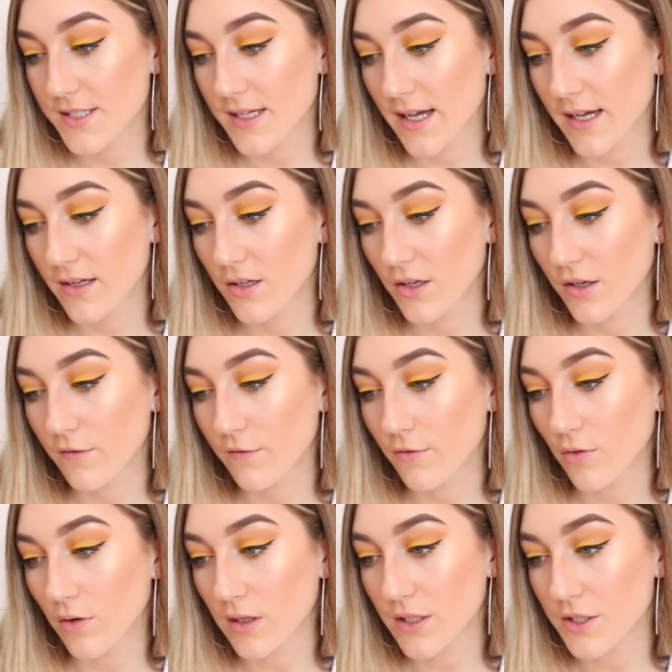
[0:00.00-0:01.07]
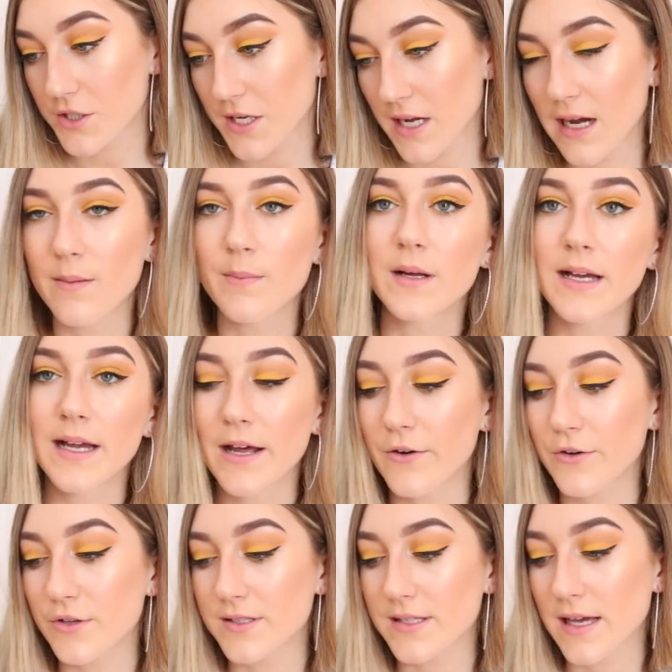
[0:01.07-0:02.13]
is like, you can full glitch it out, but like I
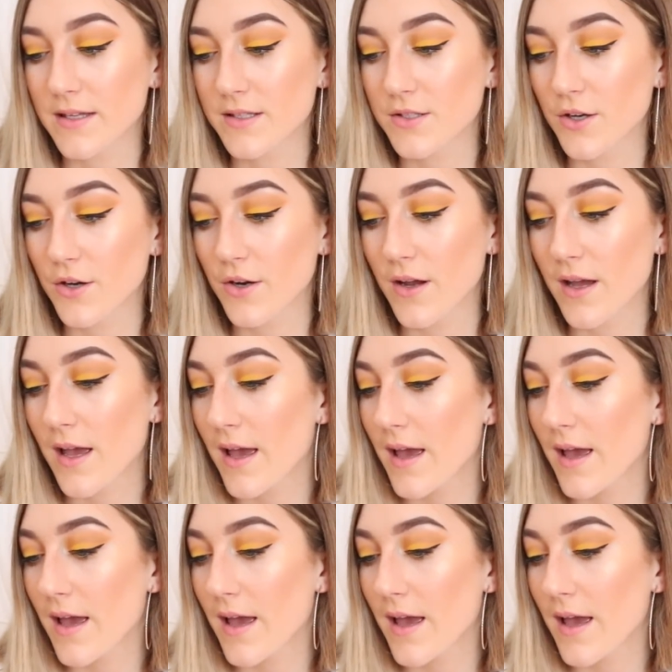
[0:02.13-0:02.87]
don't use that. So